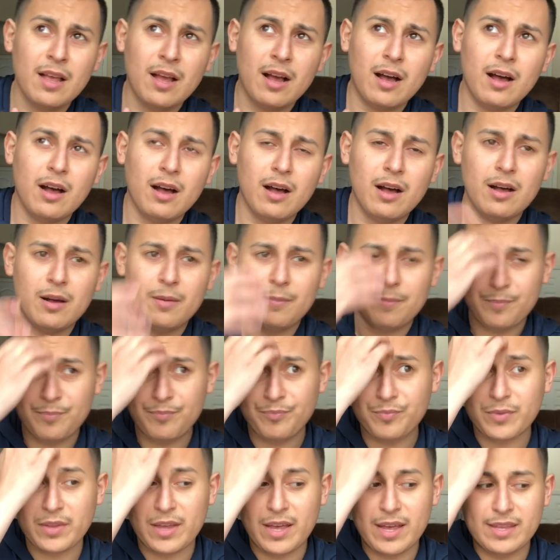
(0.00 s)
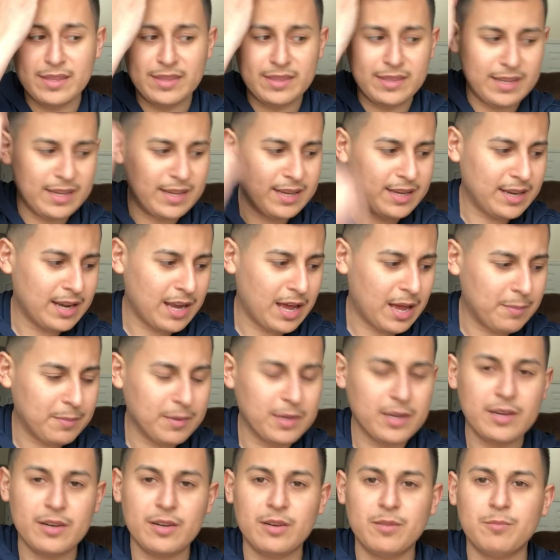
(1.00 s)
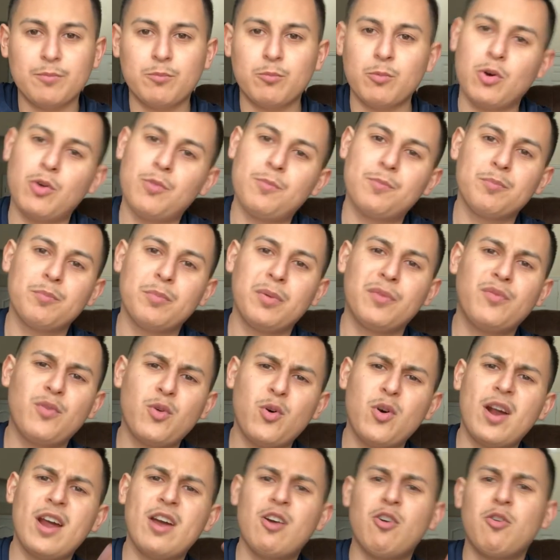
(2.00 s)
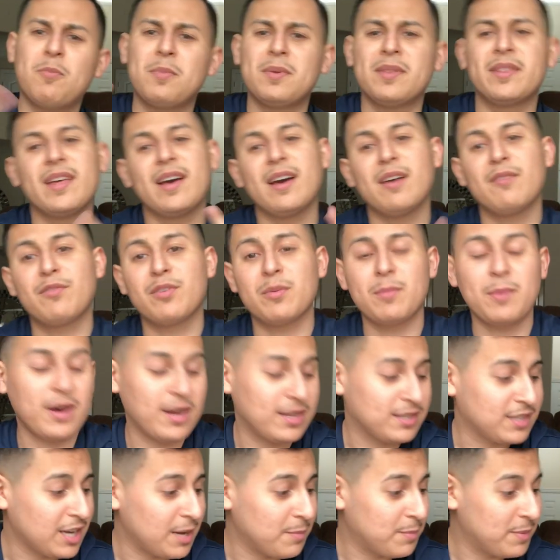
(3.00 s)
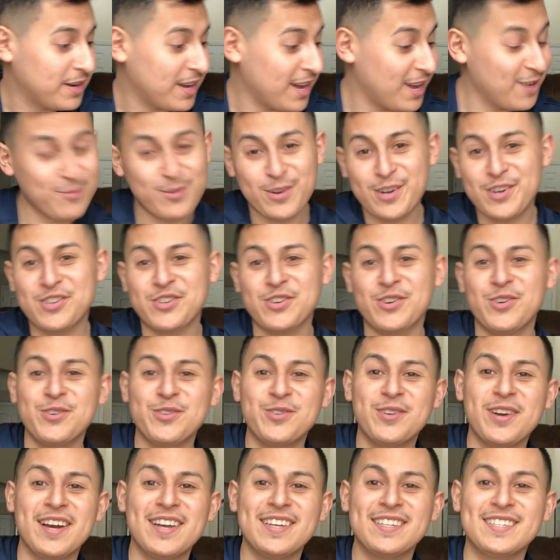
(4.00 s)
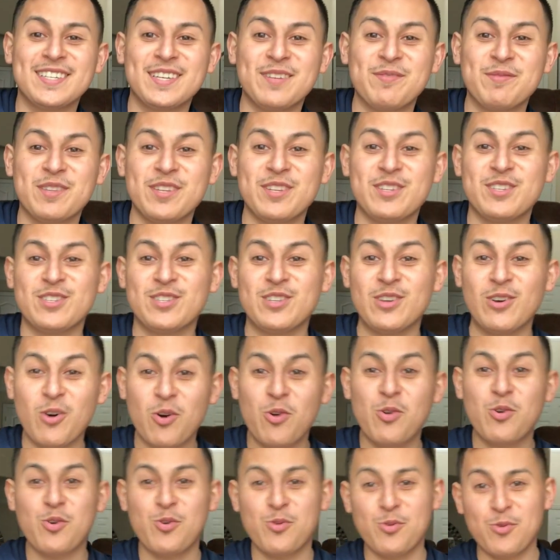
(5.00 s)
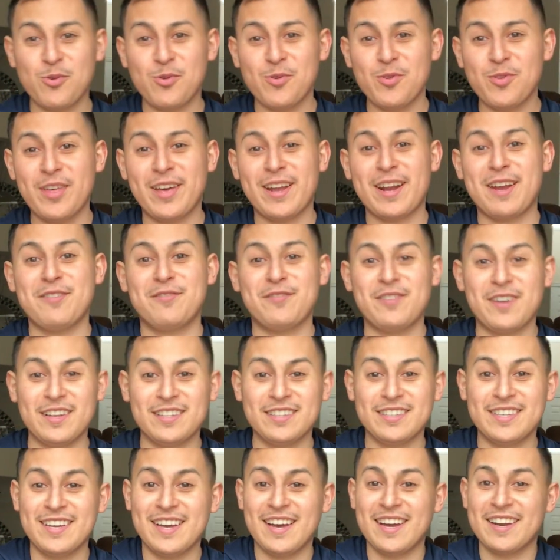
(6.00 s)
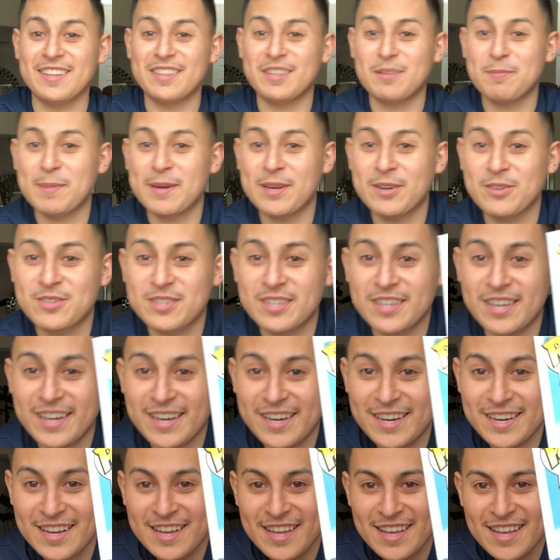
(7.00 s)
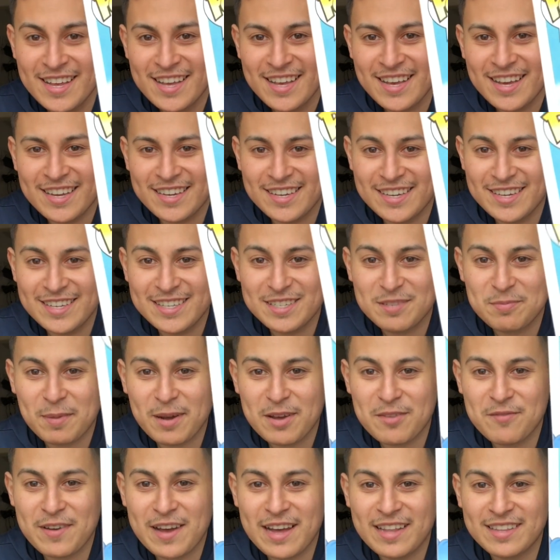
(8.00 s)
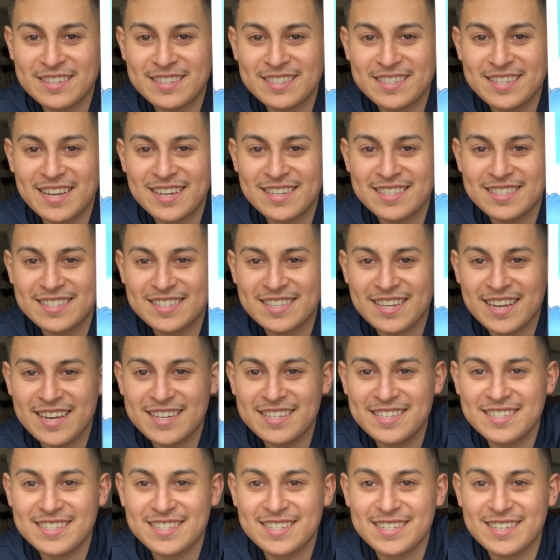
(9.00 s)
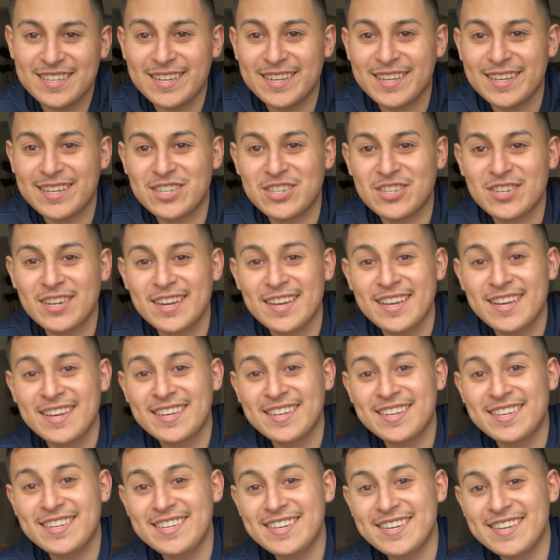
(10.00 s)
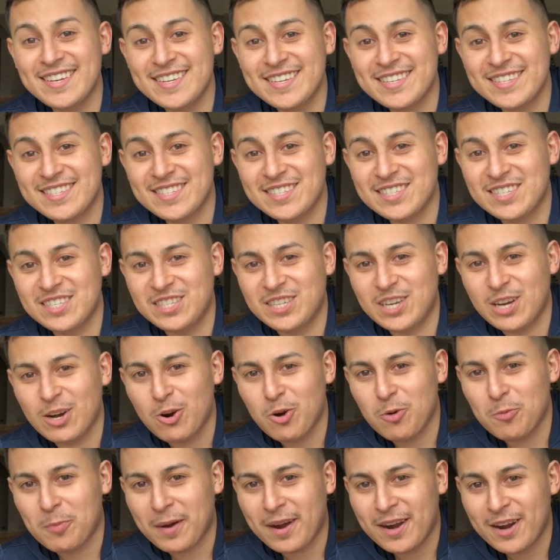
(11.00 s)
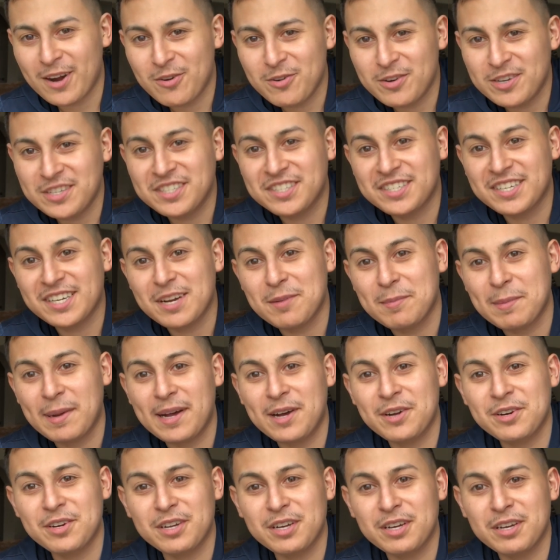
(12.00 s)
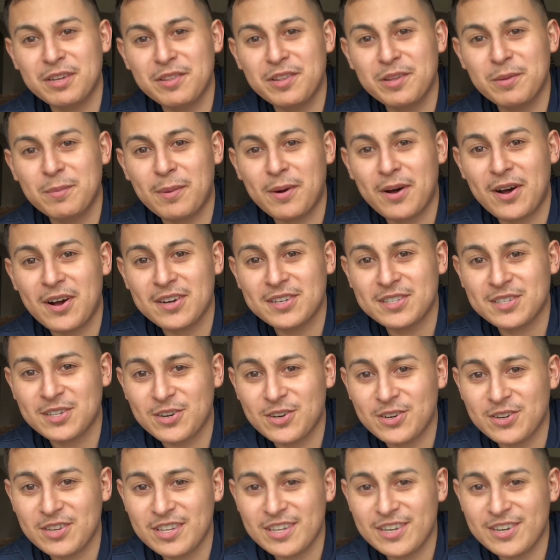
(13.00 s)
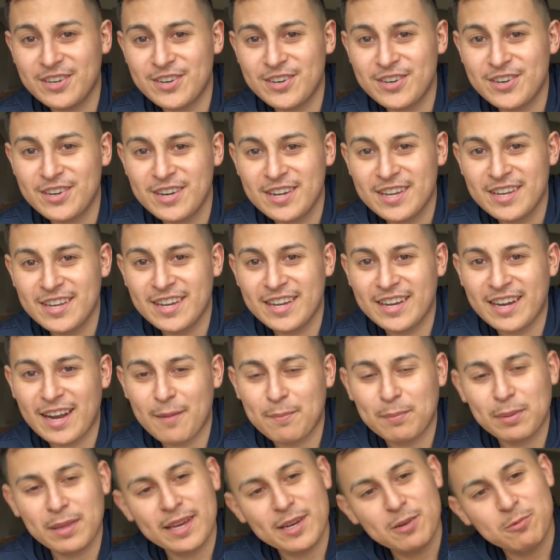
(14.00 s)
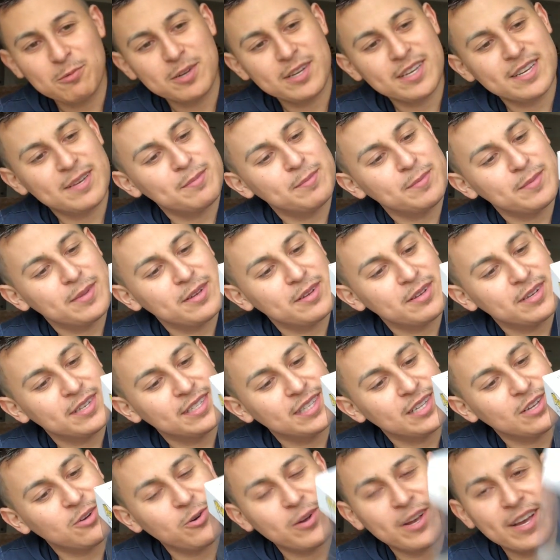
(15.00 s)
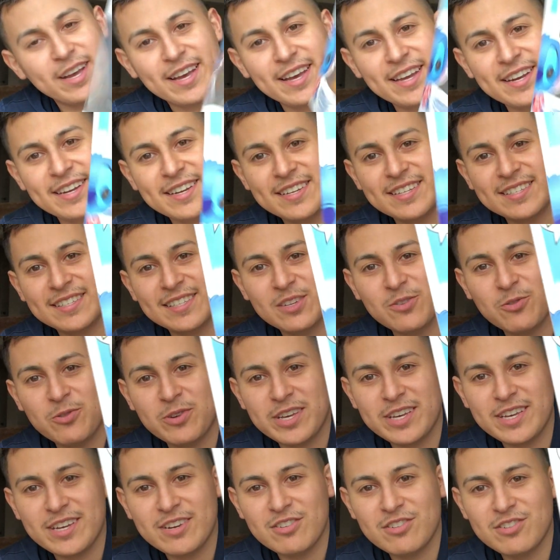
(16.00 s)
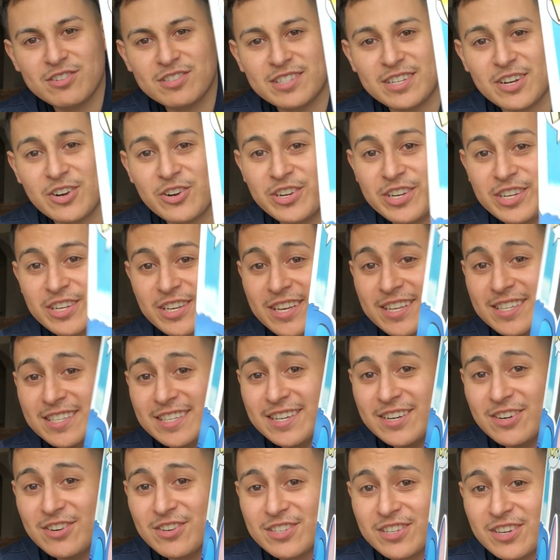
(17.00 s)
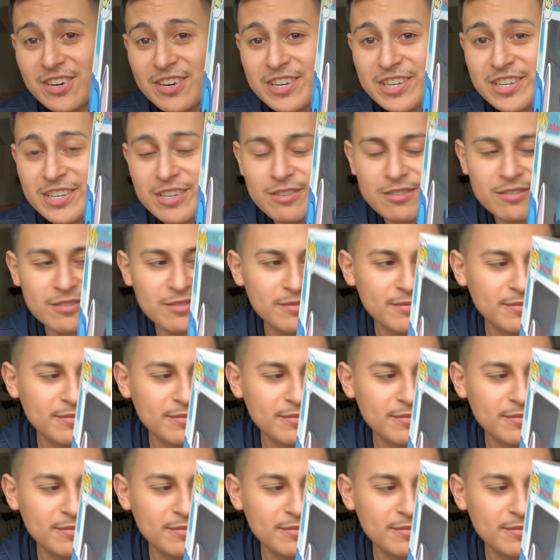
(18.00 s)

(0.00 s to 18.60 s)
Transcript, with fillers: Um, and then I'm going to, well, before I open that from Hot Topic, I want to show you guys something so cool that I finally got in the mail today. And it is my Valentine's Day Stitch. He is dope. I already took him out of the box earlier, and I played with him, his little head and his little ears. his ears are huge